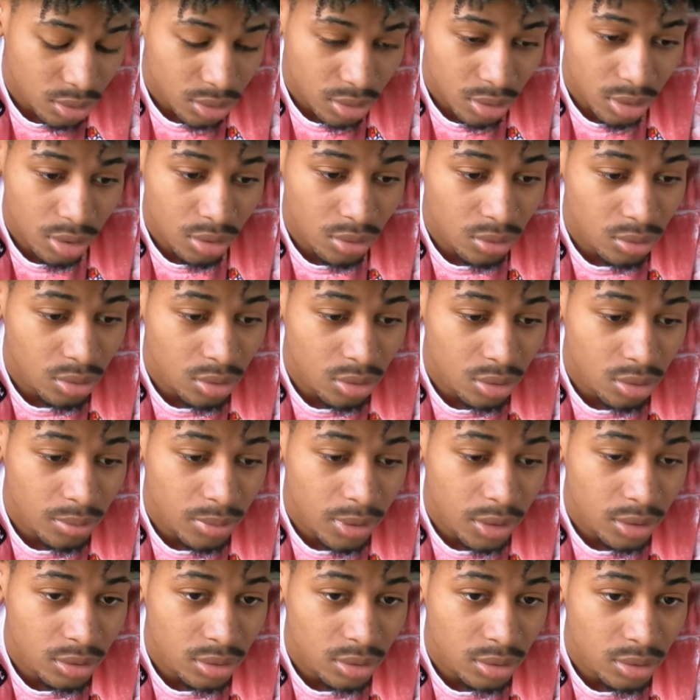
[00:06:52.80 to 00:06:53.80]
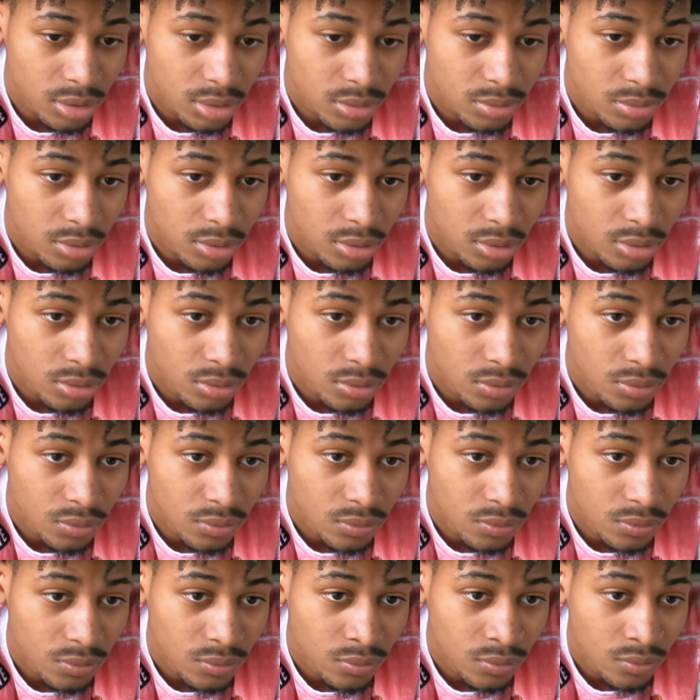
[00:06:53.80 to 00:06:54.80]
I don't know about this, bro.
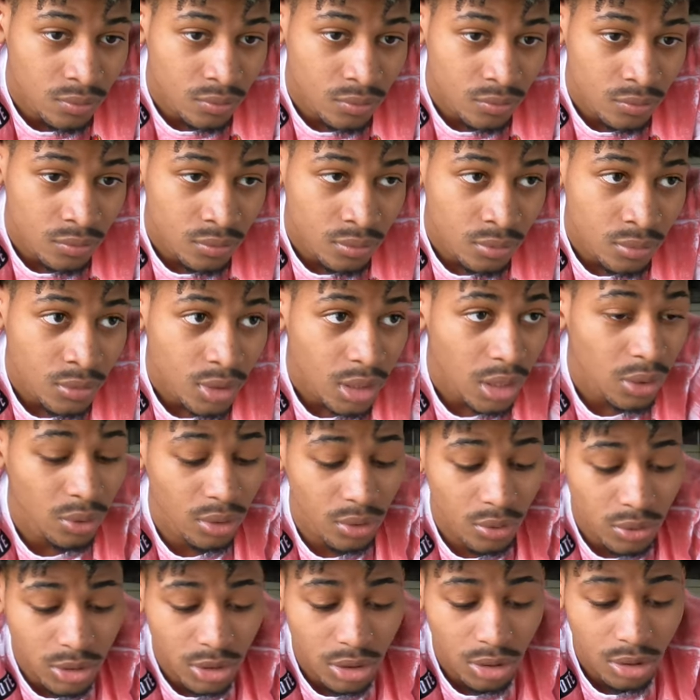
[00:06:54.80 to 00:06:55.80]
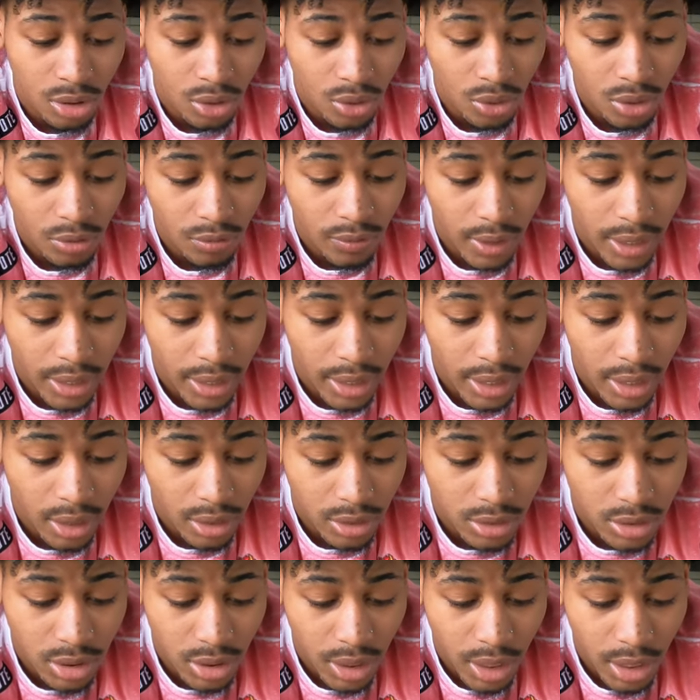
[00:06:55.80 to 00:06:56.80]
I wonder what she's doing right now.
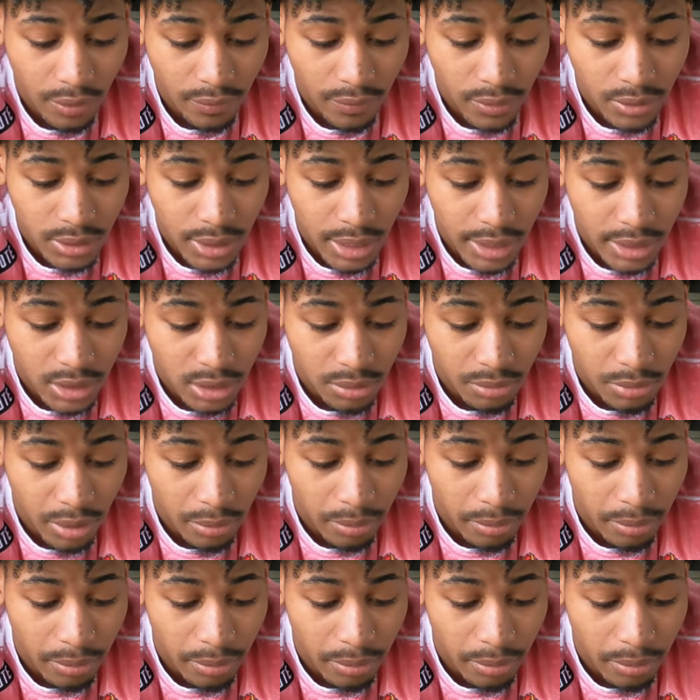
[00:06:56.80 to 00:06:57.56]
She not even texting me